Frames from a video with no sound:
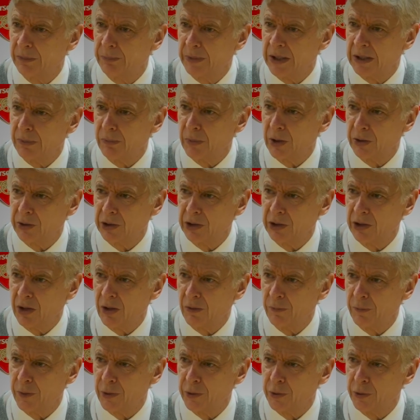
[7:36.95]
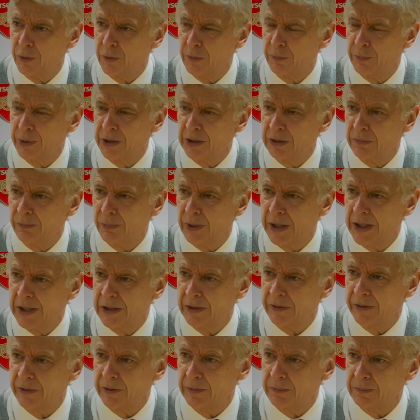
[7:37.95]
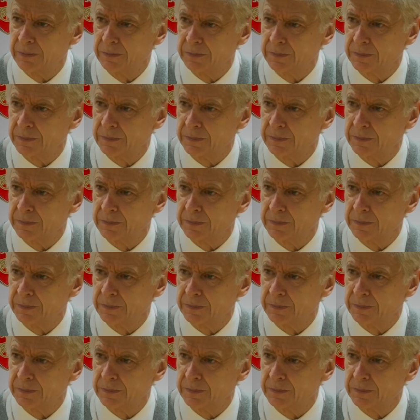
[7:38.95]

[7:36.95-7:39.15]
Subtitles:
big money now for European players.